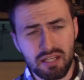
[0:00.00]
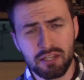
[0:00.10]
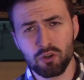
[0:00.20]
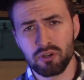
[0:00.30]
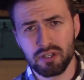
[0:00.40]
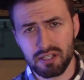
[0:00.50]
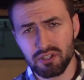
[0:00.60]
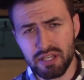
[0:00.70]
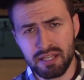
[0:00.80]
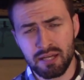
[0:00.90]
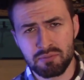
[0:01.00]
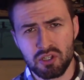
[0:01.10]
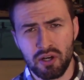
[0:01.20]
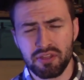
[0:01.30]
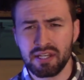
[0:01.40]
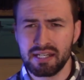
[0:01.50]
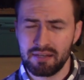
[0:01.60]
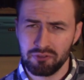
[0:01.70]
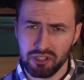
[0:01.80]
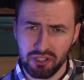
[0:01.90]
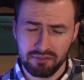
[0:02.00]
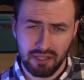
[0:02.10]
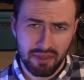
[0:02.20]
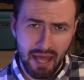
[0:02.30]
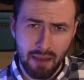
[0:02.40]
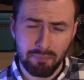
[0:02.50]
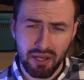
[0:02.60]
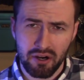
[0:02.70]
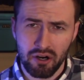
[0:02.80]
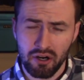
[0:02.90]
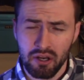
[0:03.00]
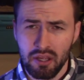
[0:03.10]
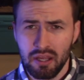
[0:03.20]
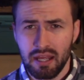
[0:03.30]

in order to clean them. So I think I definitely could have done that better.